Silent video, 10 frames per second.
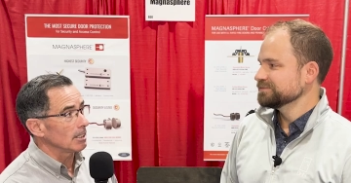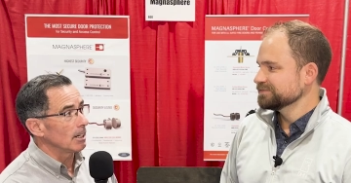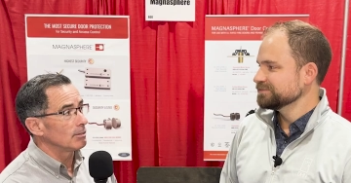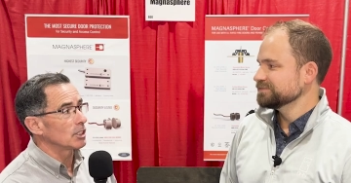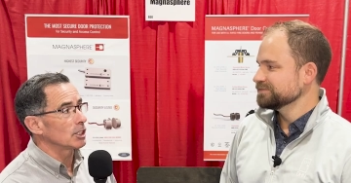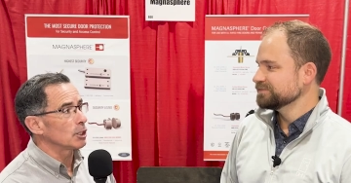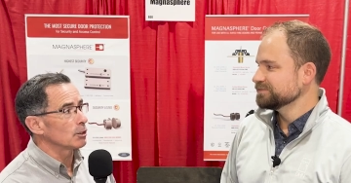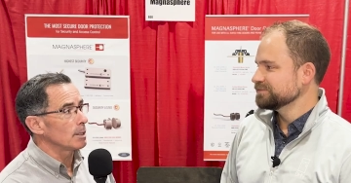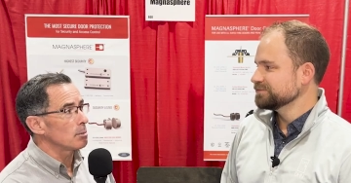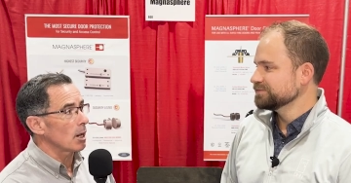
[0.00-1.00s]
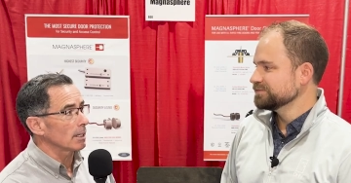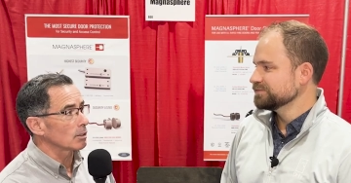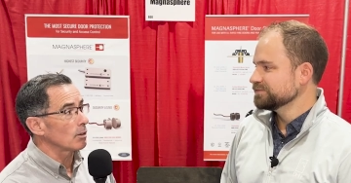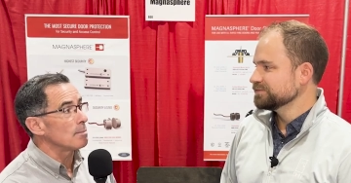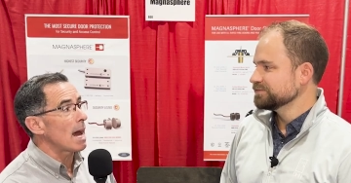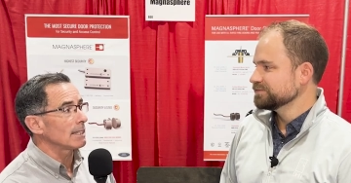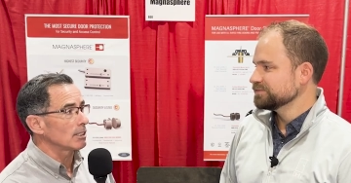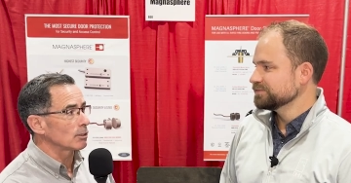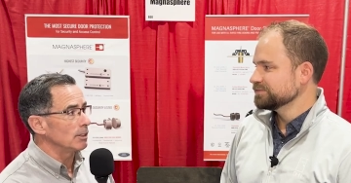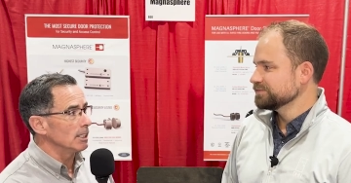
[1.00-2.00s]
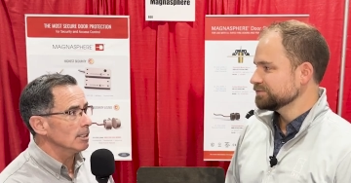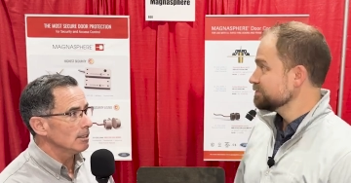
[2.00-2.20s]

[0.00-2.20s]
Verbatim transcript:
Speaker 1: of Security Products for Magnasphere.